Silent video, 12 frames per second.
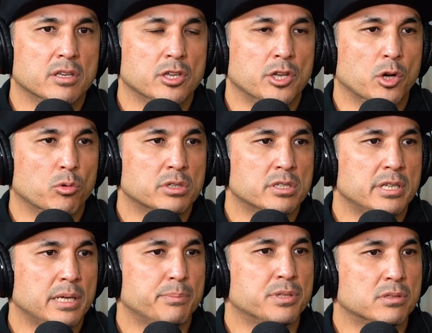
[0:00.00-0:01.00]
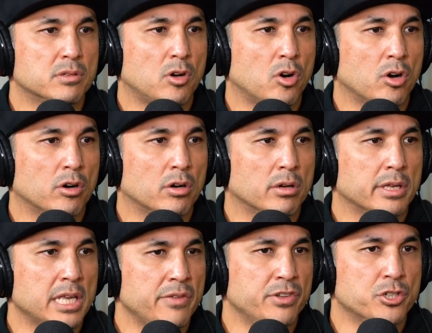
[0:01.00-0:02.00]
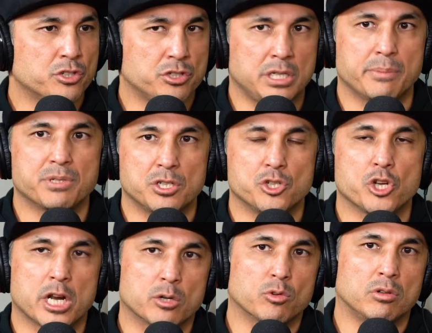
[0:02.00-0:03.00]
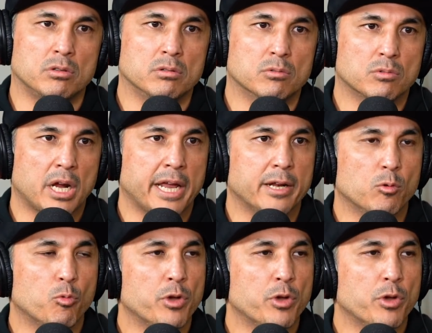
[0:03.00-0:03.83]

you know, tips are even just tips in general, right?